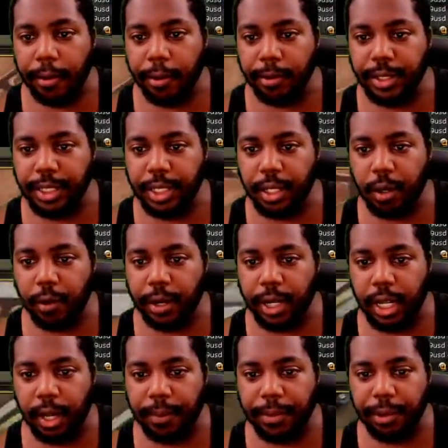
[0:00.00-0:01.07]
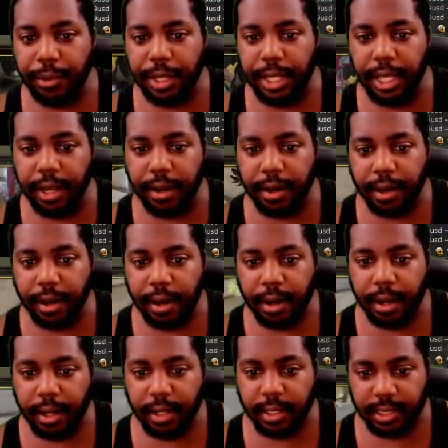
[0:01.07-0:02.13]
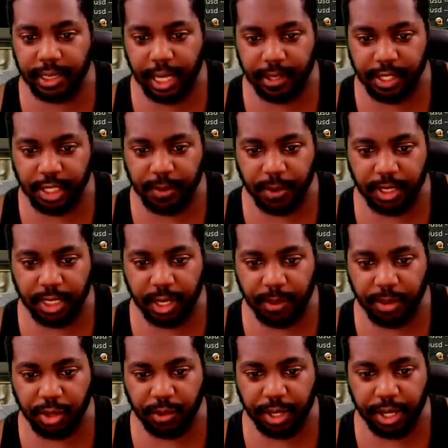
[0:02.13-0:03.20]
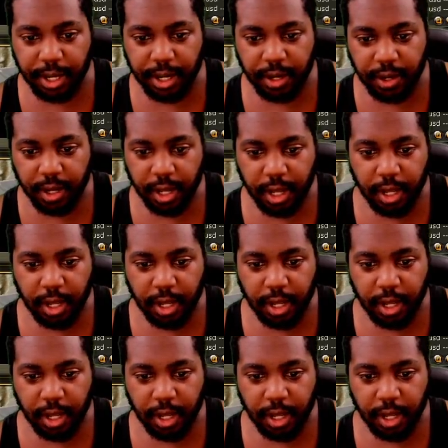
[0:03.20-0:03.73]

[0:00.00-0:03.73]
chill and come through here, see how this person's coming through here.